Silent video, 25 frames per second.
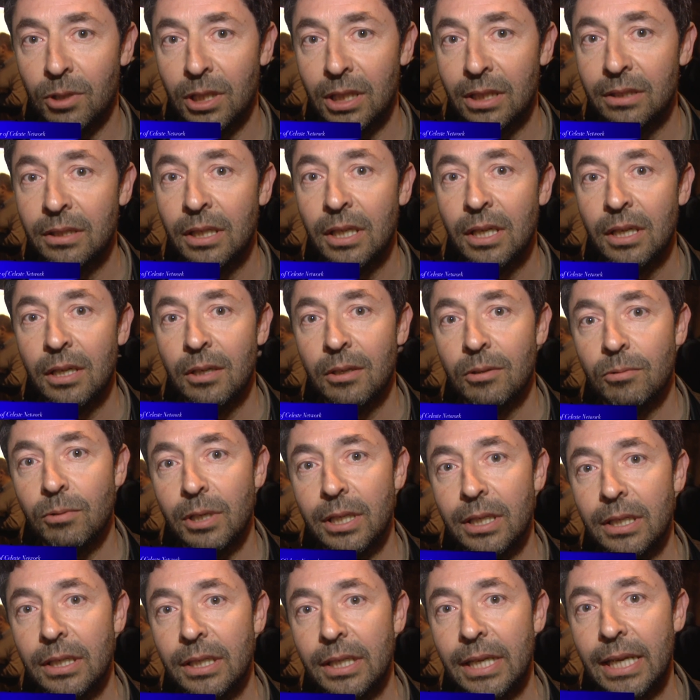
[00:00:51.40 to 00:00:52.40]
world
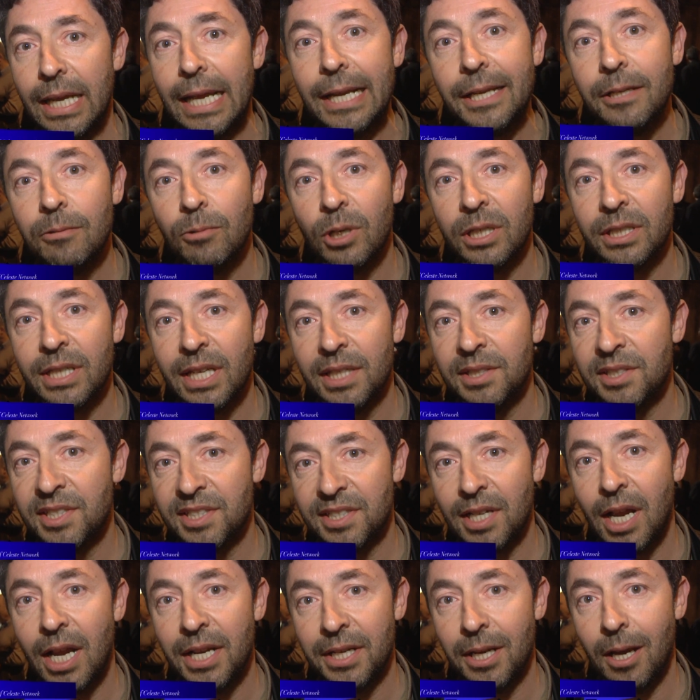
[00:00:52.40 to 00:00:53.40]
where anyone can
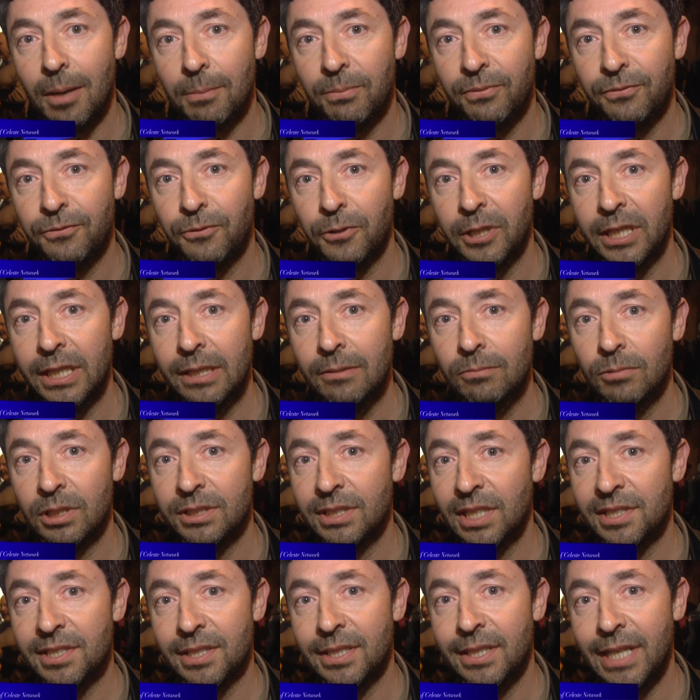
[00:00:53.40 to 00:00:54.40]
sign up free. One
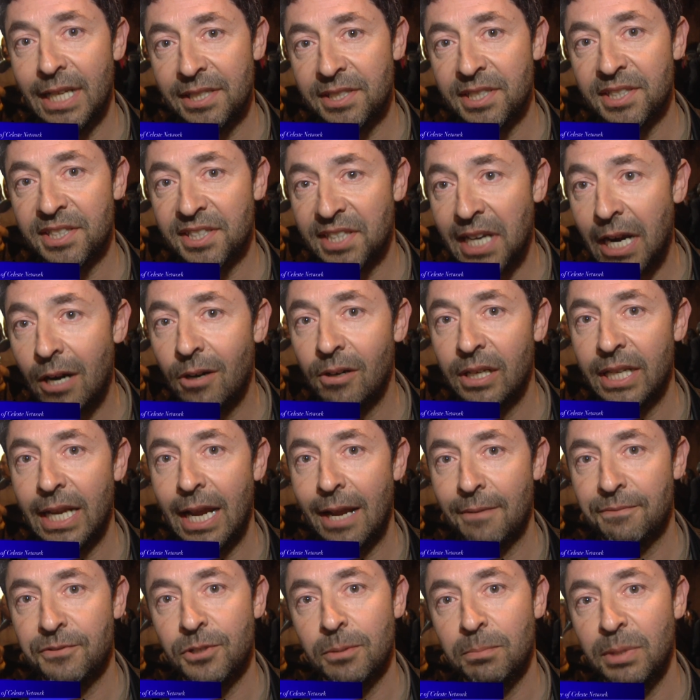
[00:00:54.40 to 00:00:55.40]
doesn't necessarily
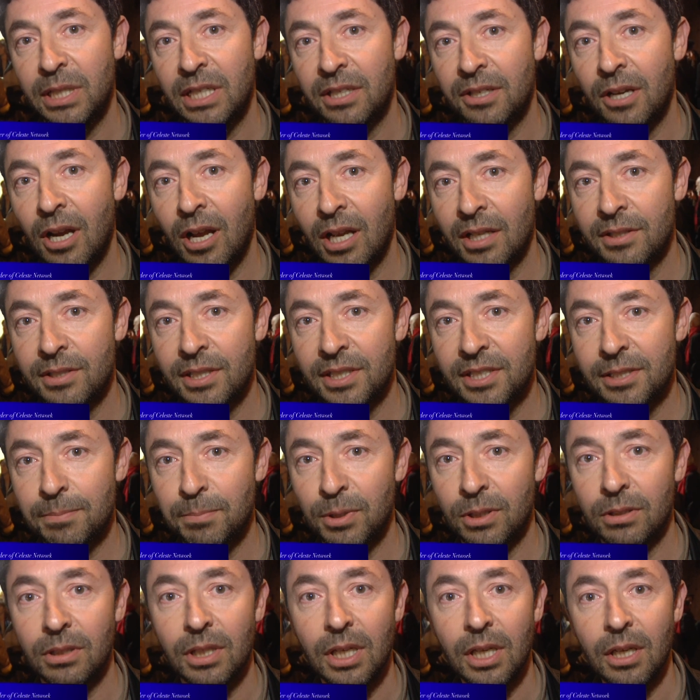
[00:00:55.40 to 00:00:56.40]
have to be an artist,
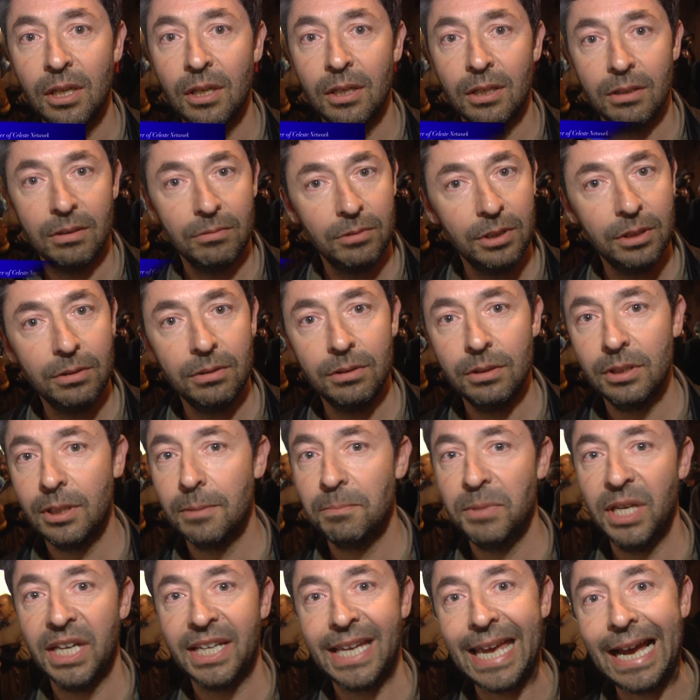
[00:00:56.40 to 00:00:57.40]
but you
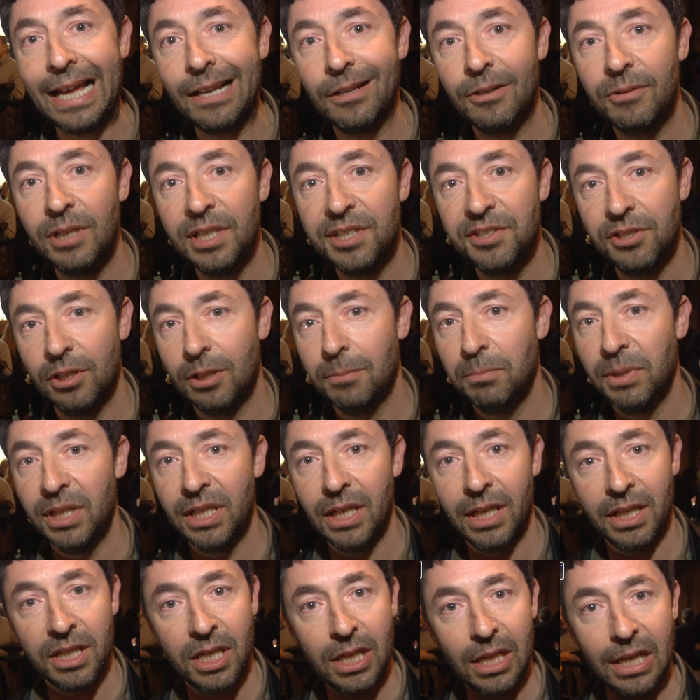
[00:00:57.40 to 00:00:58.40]
can be a gallerist, you can
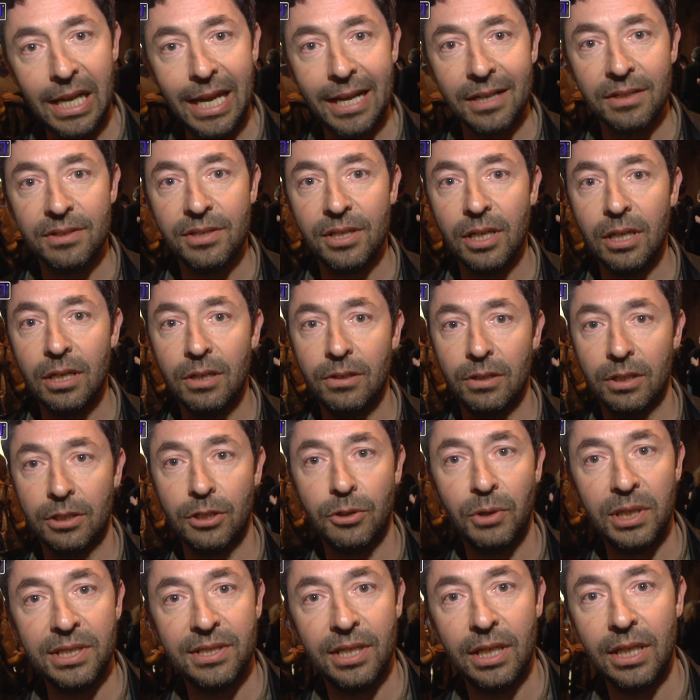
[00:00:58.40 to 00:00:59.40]
be a collector, a
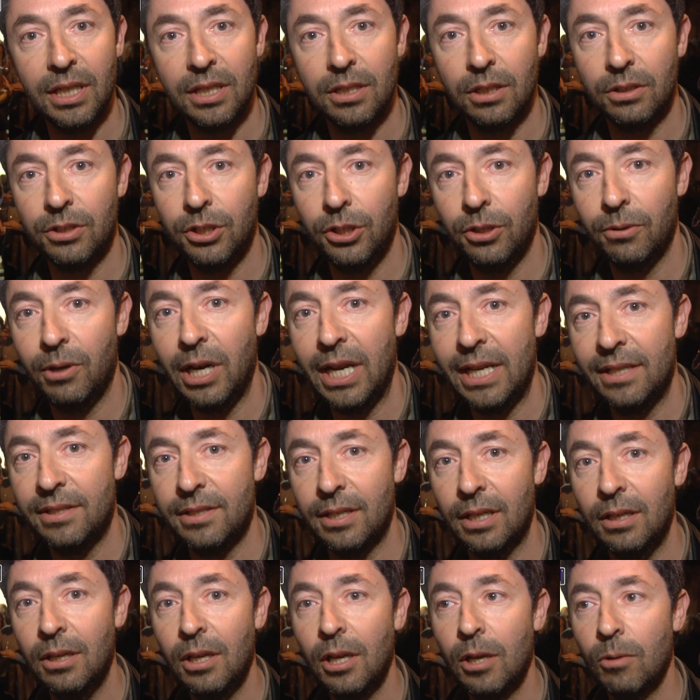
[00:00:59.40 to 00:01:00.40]
critic, a
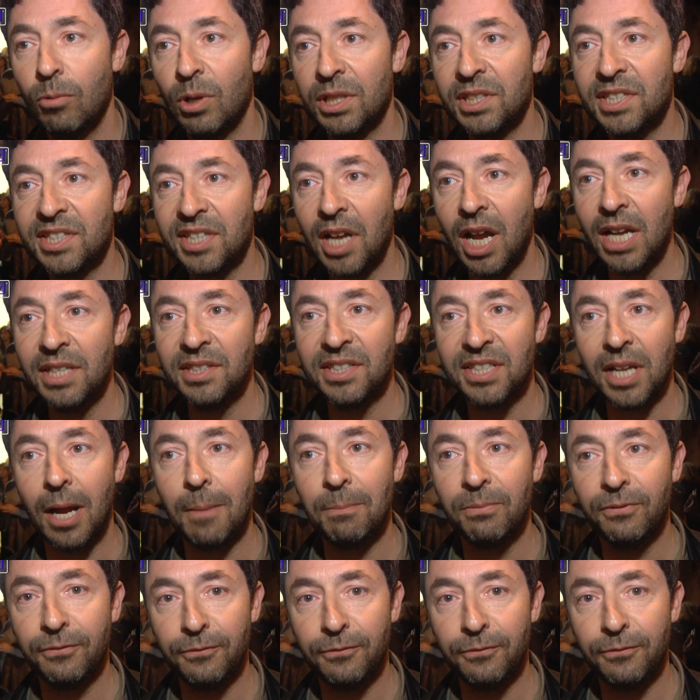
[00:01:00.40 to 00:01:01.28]
curator. One signs up